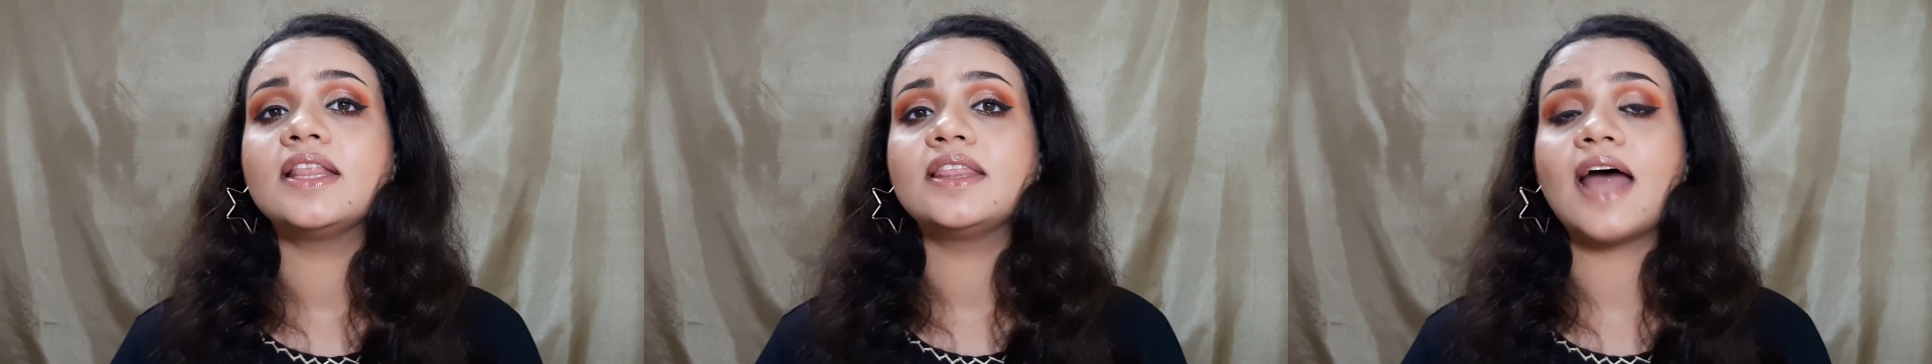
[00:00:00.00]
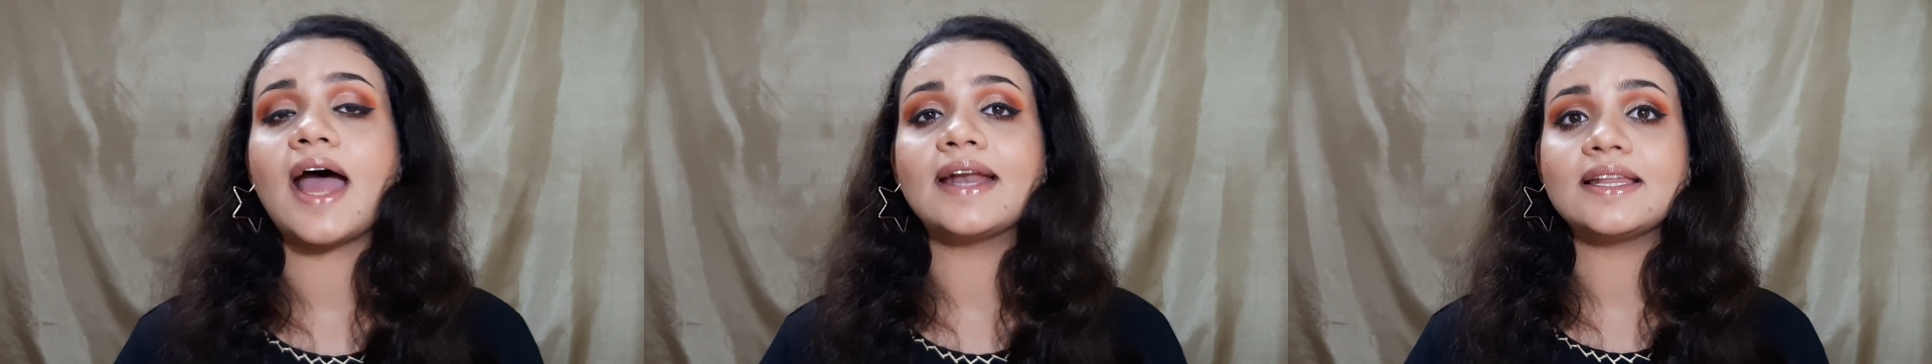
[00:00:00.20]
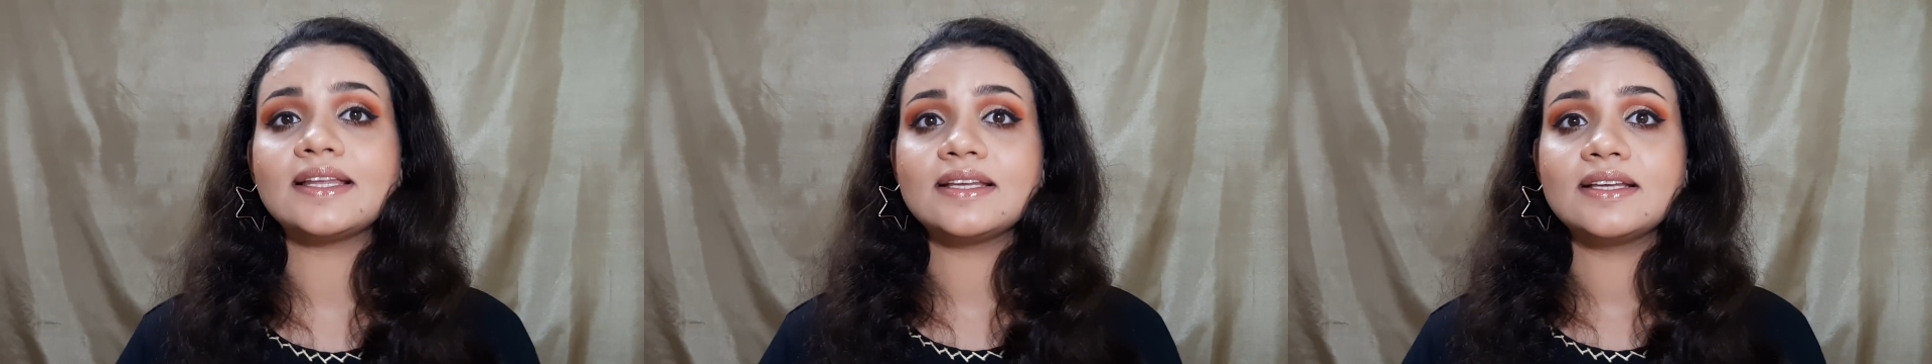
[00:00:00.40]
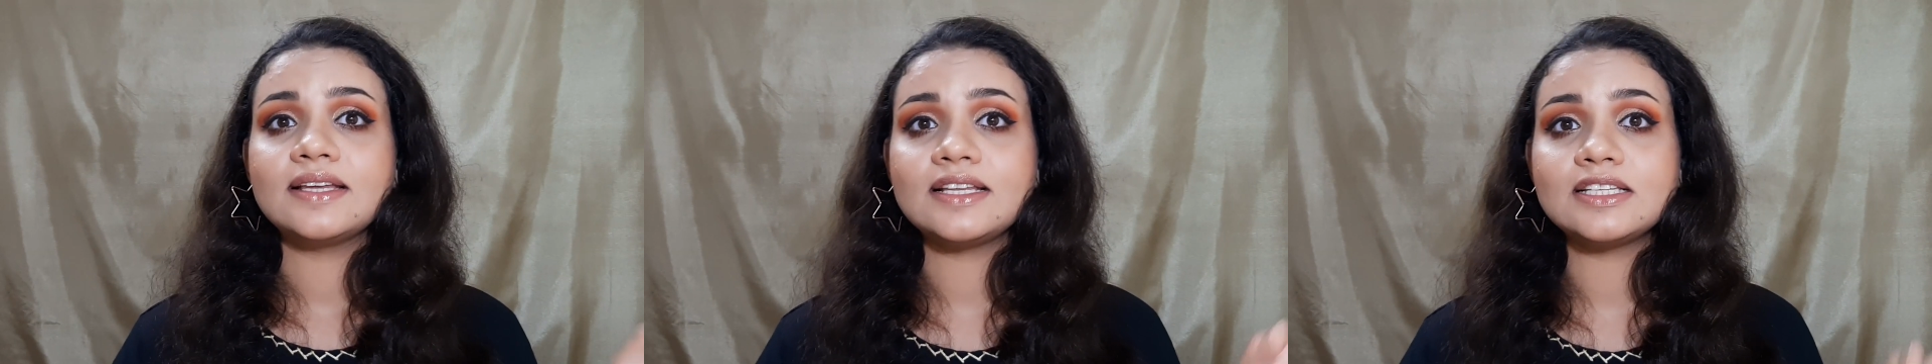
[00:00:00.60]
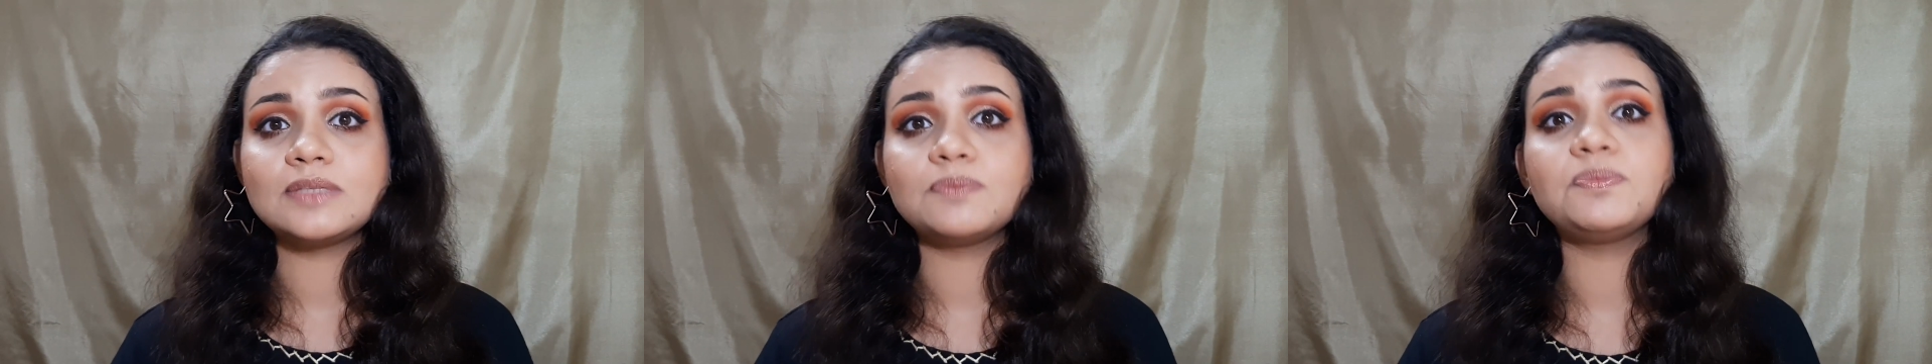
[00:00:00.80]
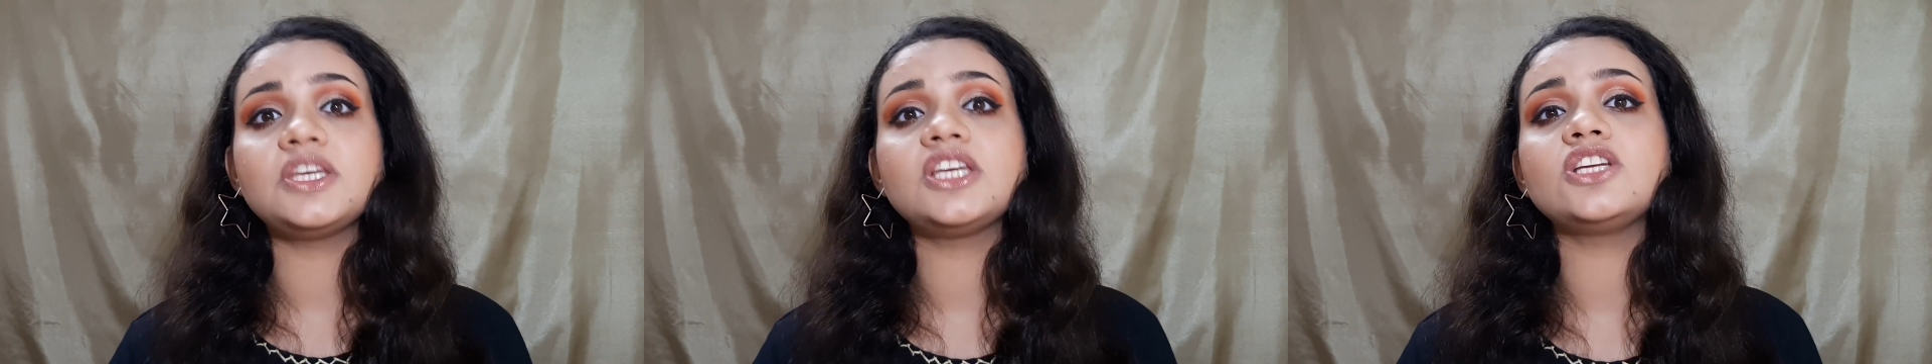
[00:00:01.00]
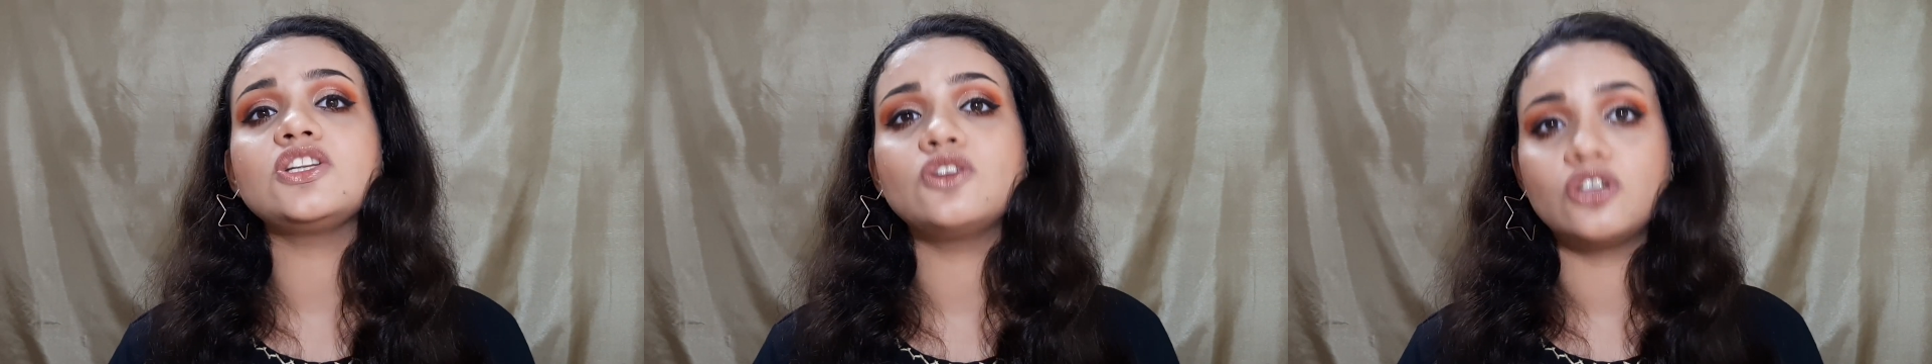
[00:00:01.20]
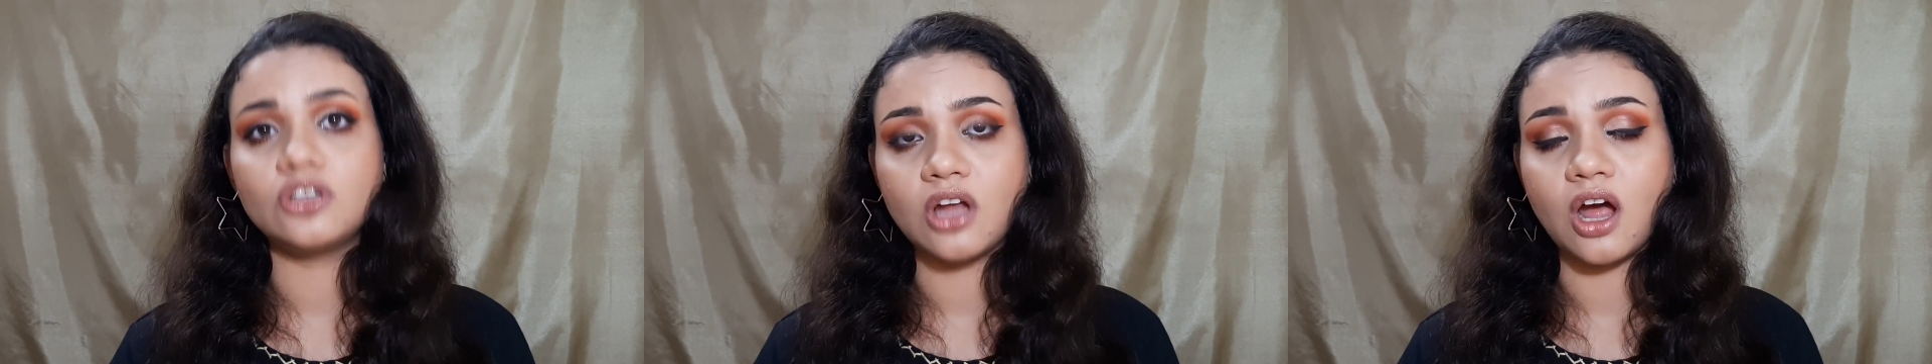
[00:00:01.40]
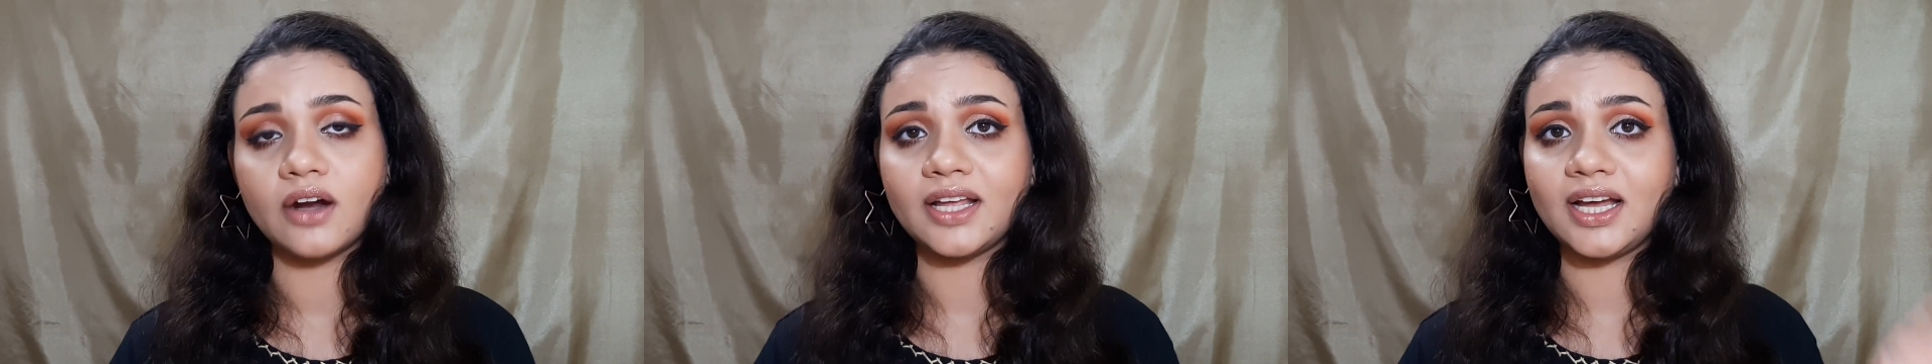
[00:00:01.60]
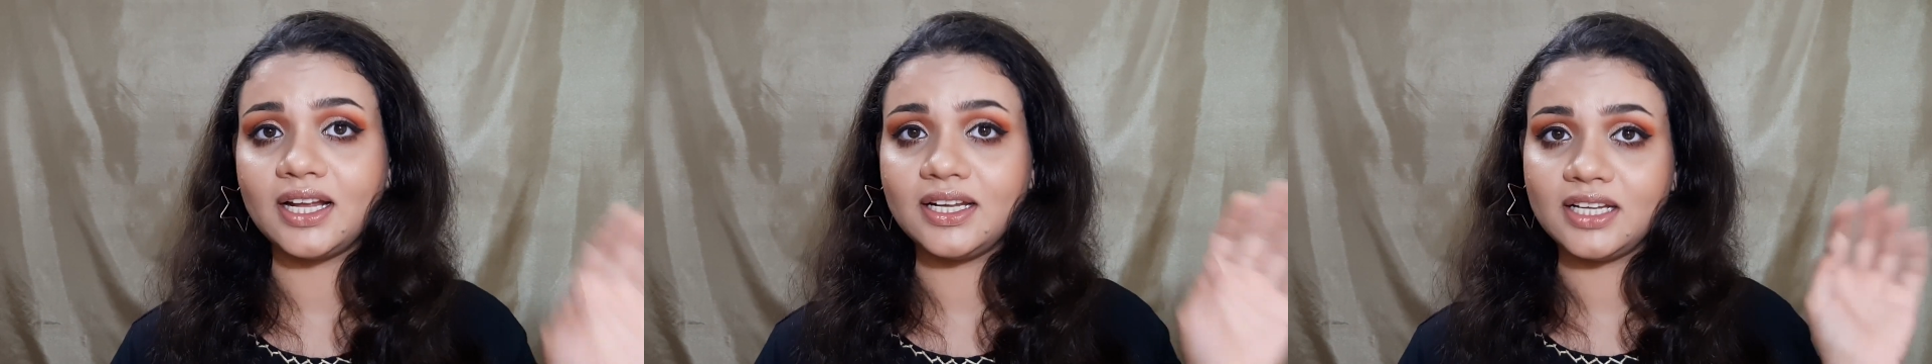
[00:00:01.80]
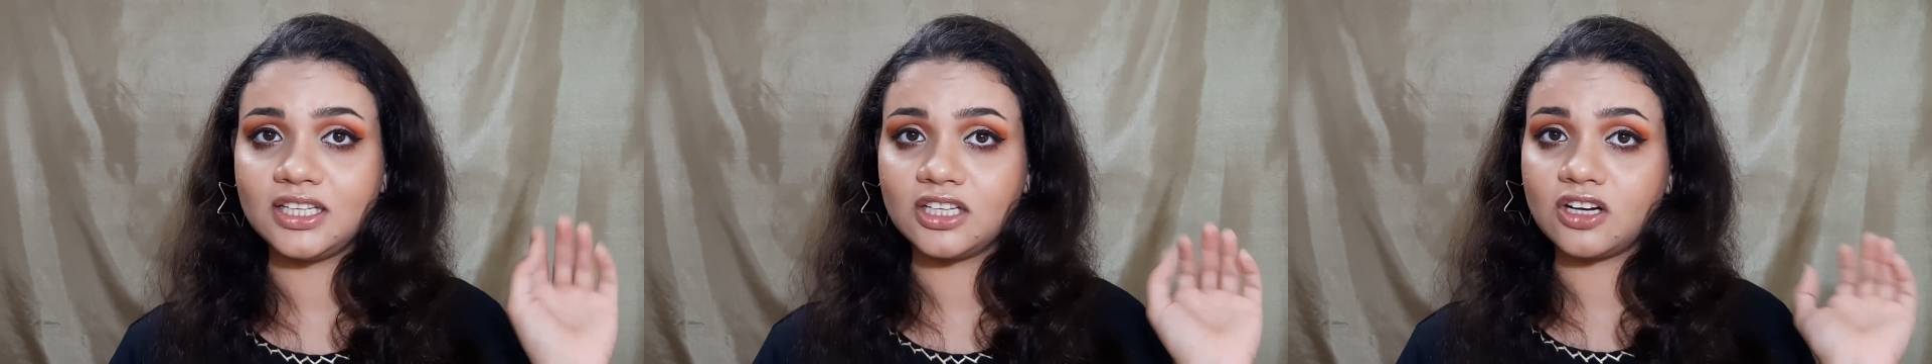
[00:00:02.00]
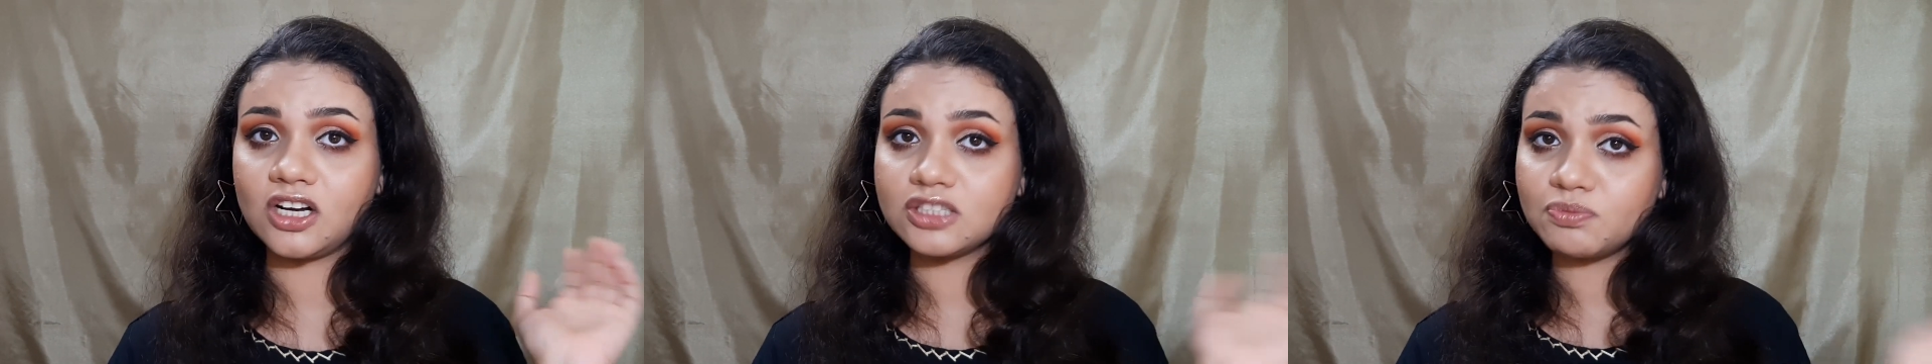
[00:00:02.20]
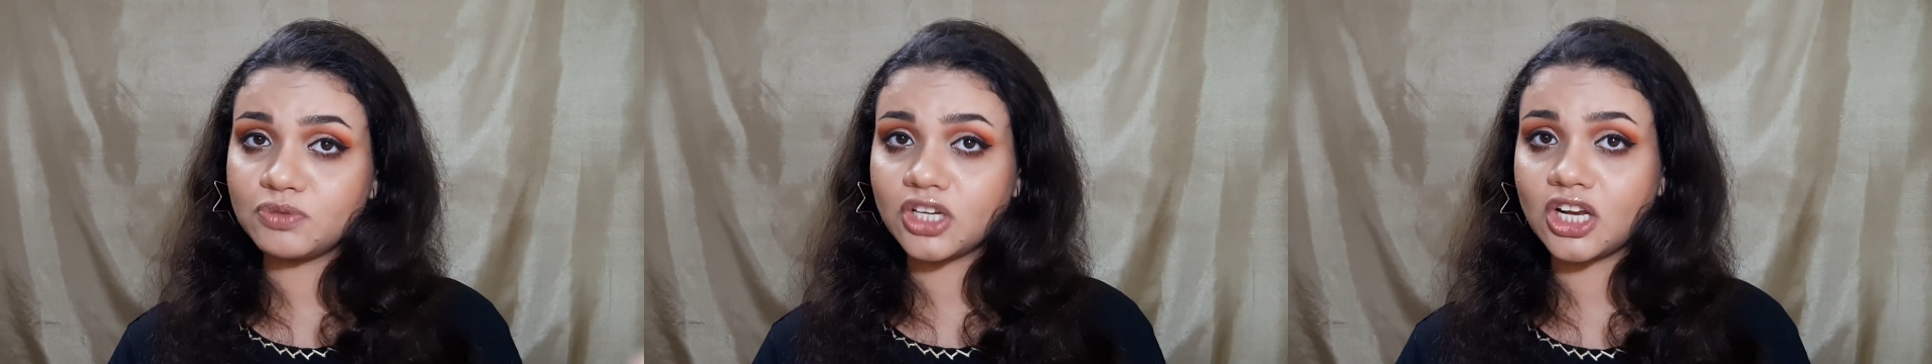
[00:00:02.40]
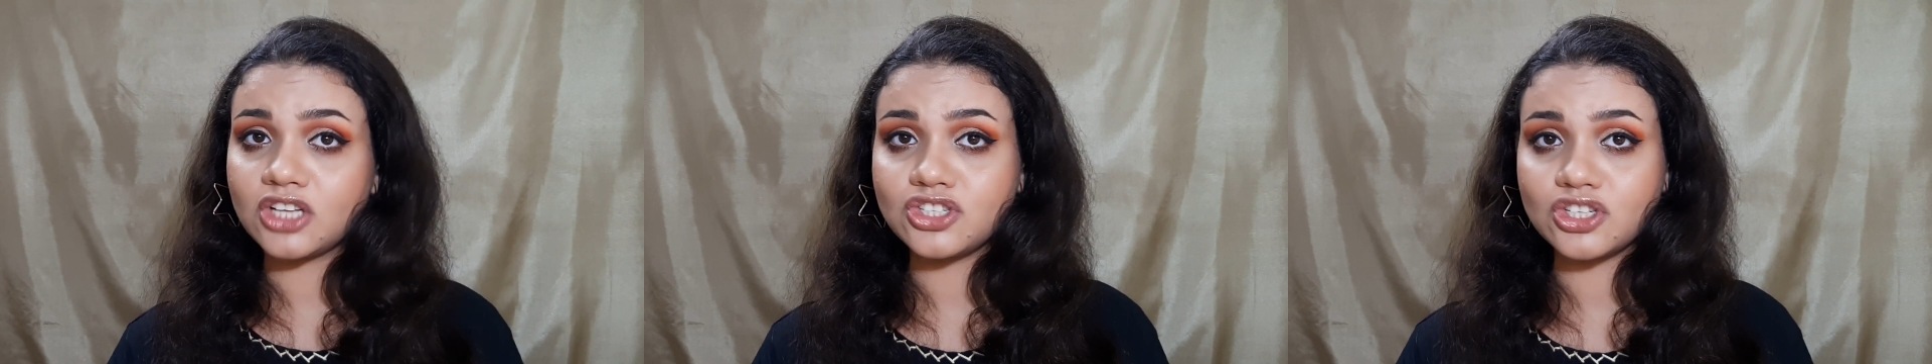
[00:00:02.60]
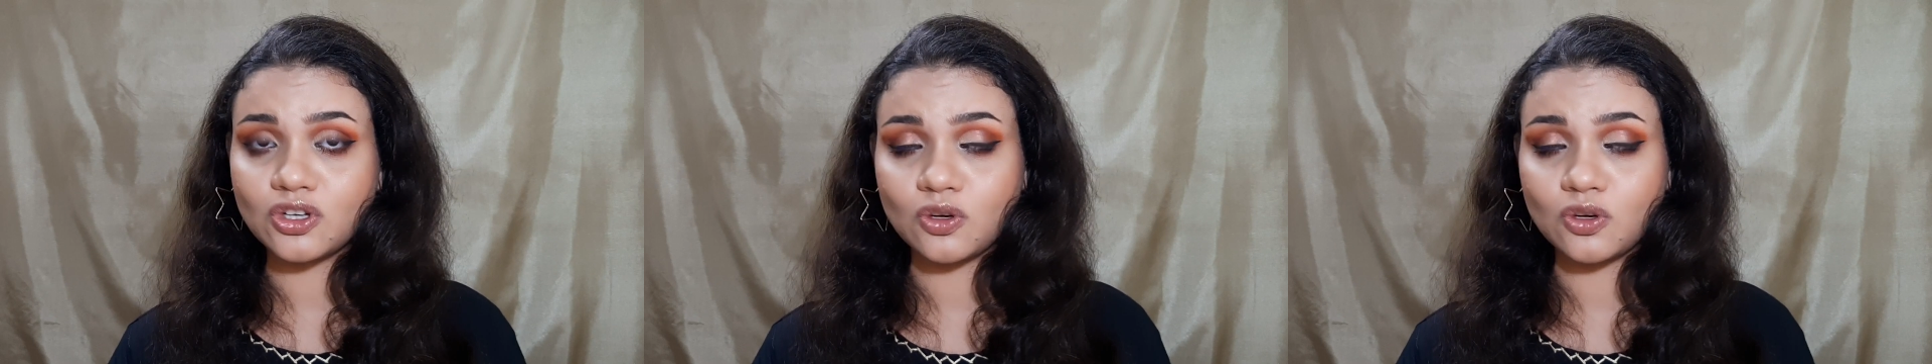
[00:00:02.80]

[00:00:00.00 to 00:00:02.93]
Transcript: that is being taught under the cosmetology